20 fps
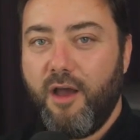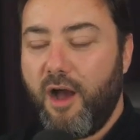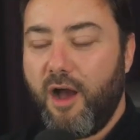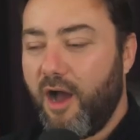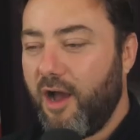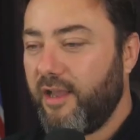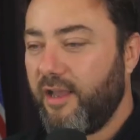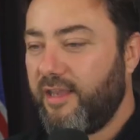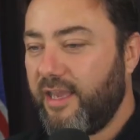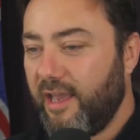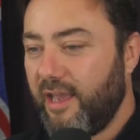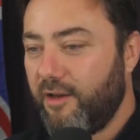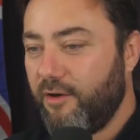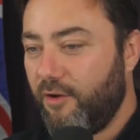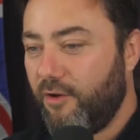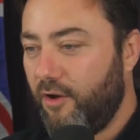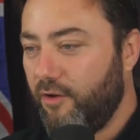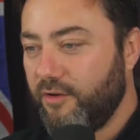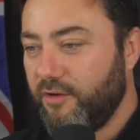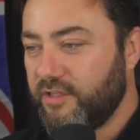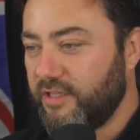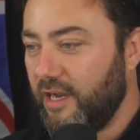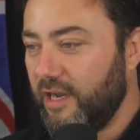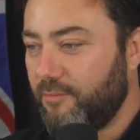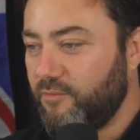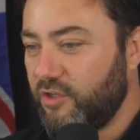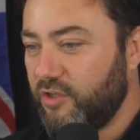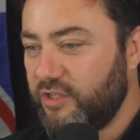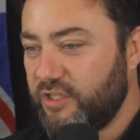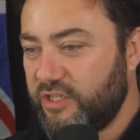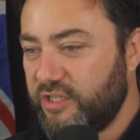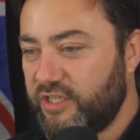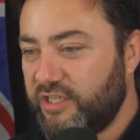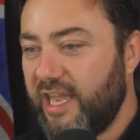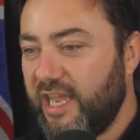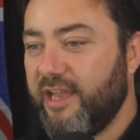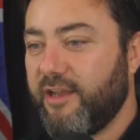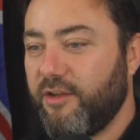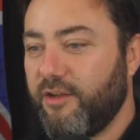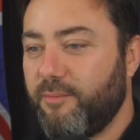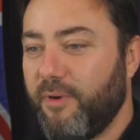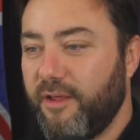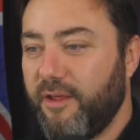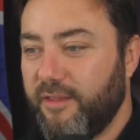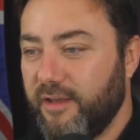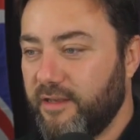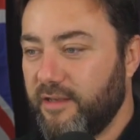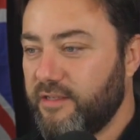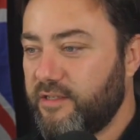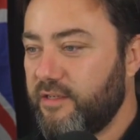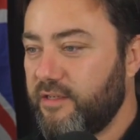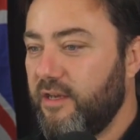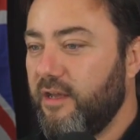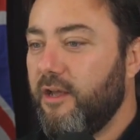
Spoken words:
I cannot, honestly, I'm just staggered by this.